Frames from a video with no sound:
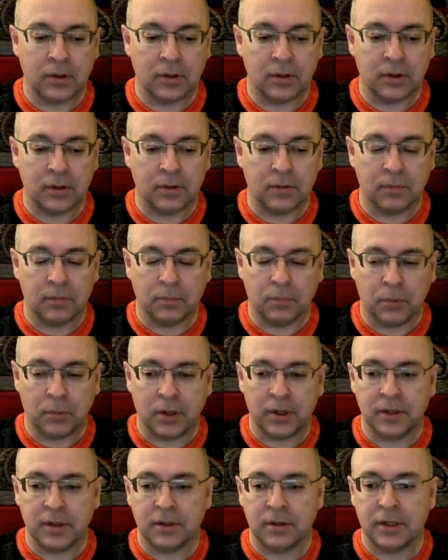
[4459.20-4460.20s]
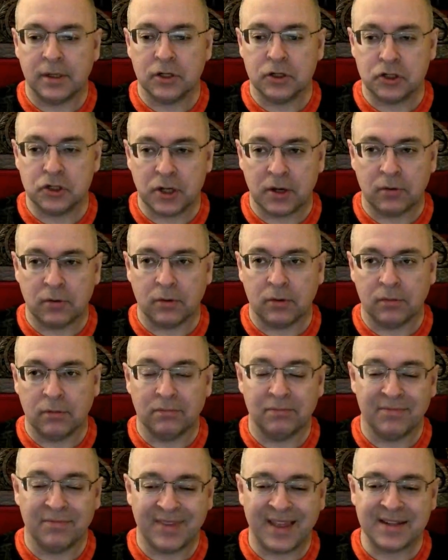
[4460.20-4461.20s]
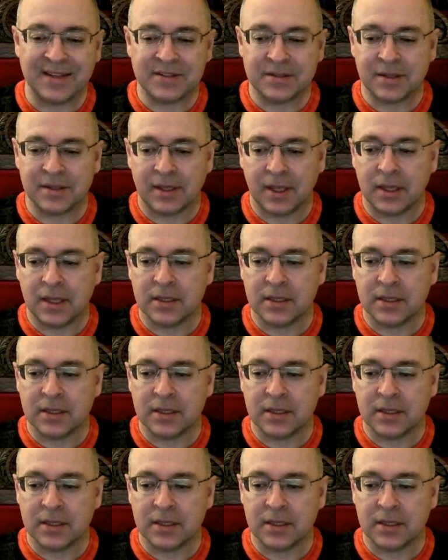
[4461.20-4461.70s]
but in general, that's the case.